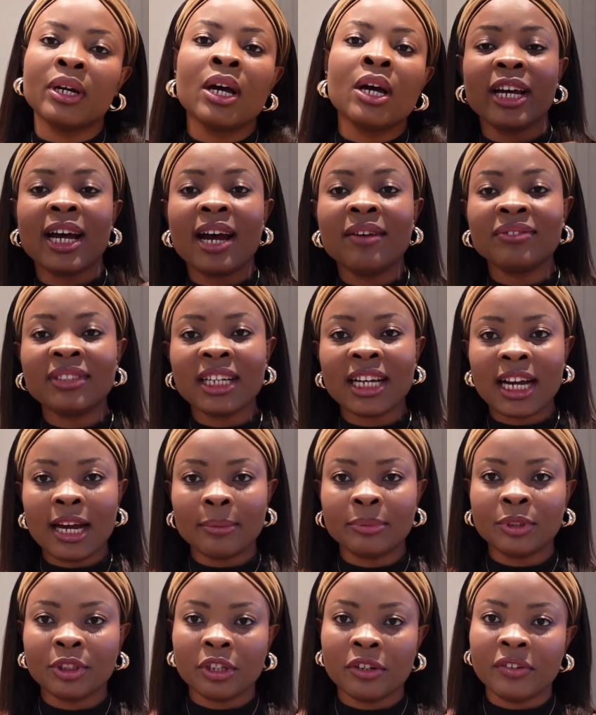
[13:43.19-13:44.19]
Yeah, after
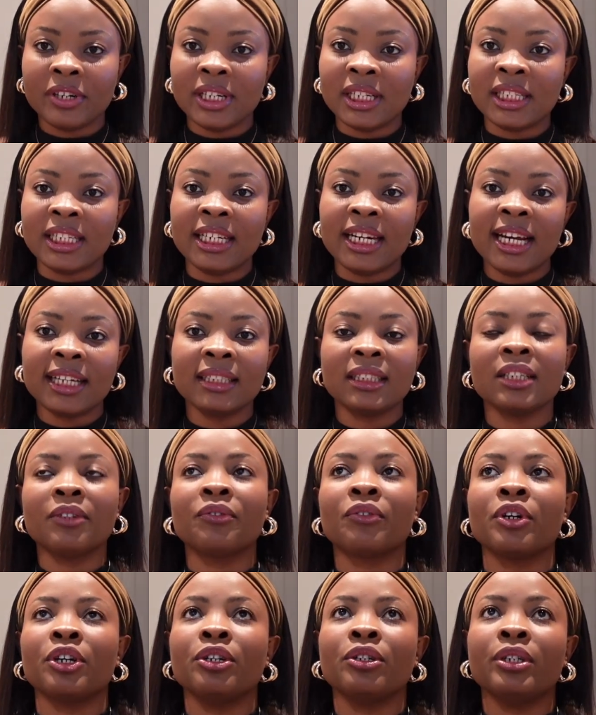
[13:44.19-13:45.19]
capturing, the next thing
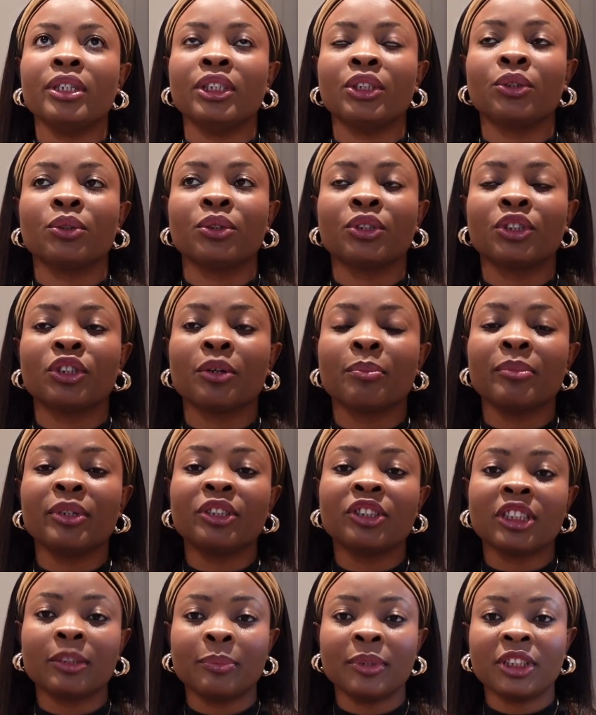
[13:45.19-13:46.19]
for you is to submit
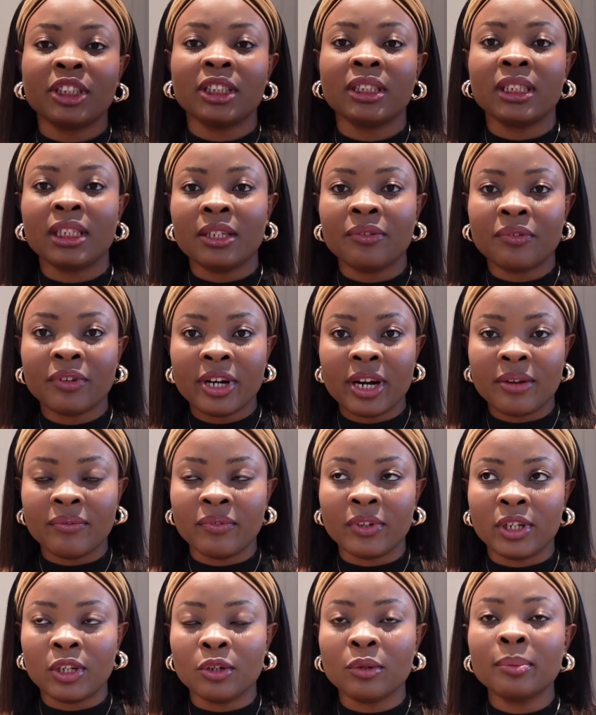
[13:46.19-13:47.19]
your special delivery
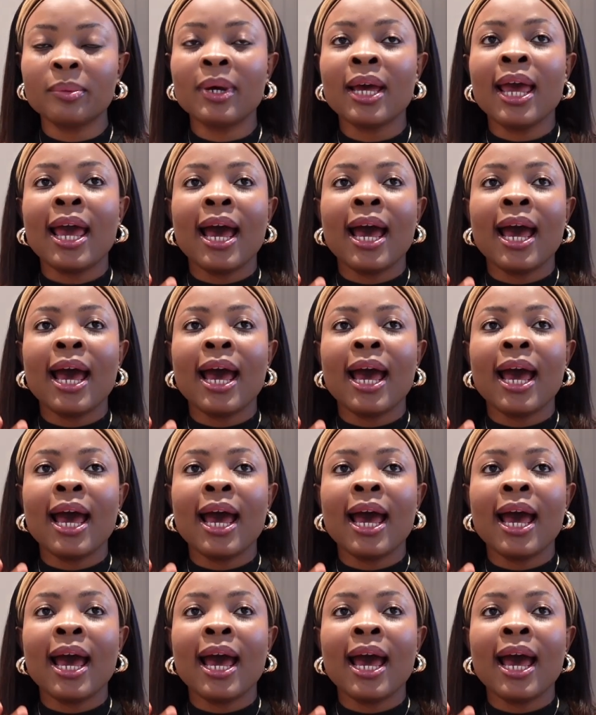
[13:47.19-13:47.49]
envelope,